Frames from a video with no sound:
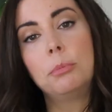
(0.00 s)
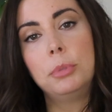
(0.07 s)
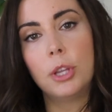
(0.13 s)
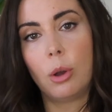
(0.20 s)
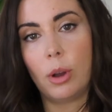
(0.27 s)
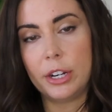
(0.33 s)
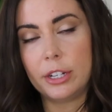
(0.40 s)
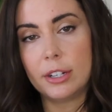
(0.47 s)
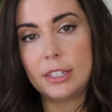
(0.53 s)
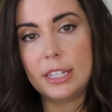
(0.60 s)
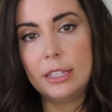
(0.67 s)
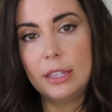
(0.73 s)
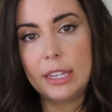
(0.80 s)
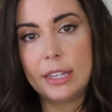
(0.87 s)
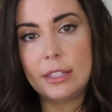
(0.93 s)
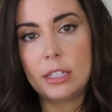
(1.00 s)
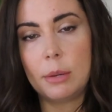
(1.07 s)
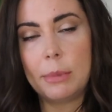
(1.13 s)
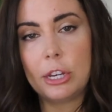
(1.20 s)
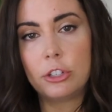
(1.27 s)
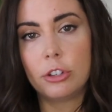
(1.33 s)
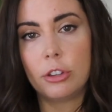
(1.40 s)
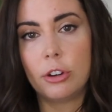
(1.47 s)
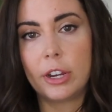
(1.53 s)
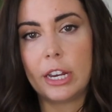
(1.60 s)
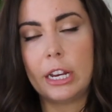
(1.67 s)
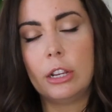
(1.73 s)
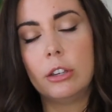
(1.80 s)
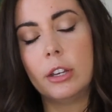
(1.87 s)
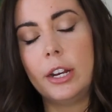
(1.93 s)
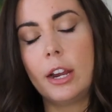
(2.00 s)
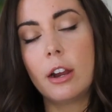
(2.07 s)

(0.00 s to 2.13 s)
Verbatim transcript: to blow on your seedlings to make sure they're getting good